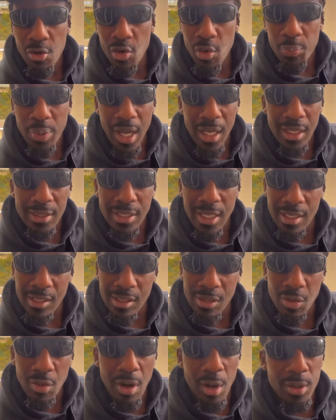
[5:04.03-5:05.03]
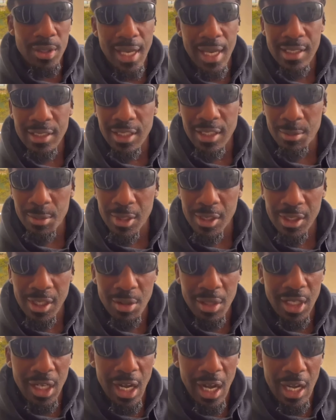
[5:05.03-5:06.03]
you politicians who always had something to say
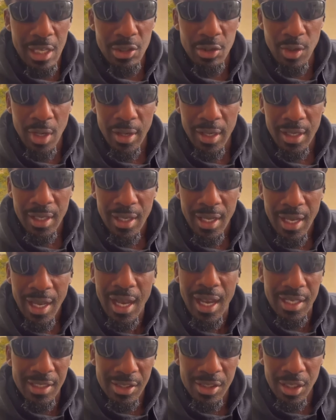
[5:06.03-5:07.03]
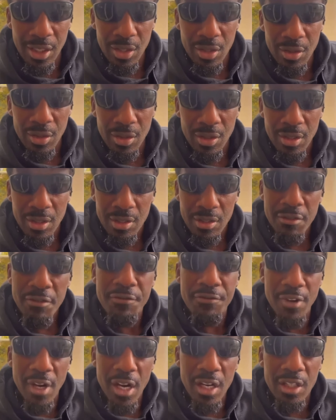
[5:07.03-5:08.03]
on the contrary, I see you.
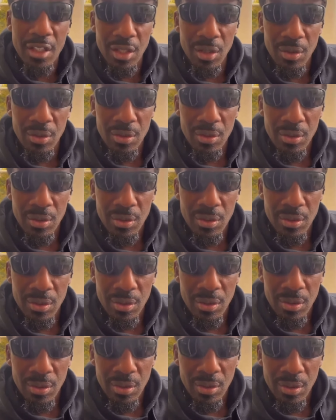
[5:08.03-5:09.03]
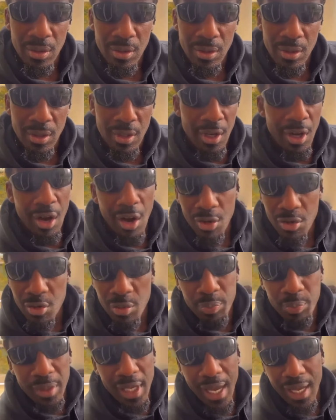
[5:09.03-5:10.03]
Fuck you. All you
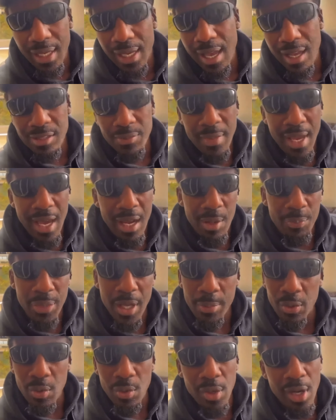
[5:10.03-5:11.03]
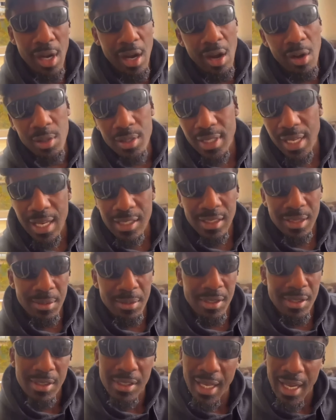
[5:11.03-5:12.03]
Black Lives Matter people who always had something
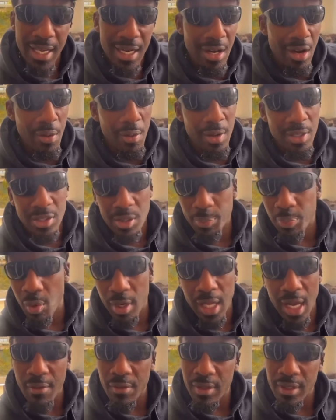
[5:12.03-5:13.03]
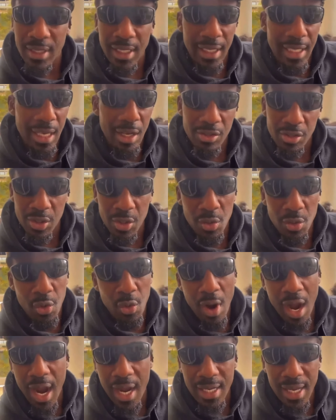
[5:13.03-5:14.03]
to say and always supported everything else and you
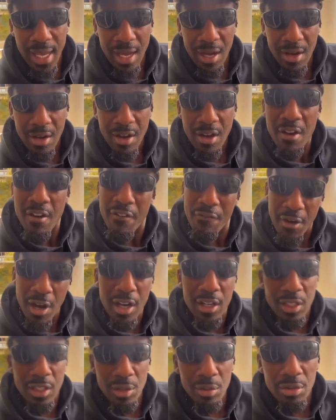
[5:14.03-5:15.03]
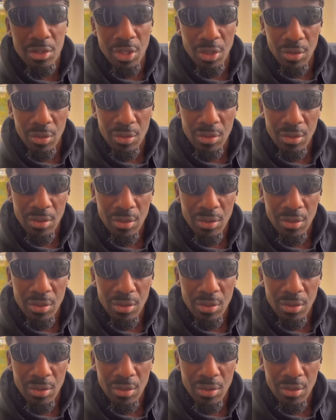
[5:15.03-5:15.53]
quiet now, fuck you too.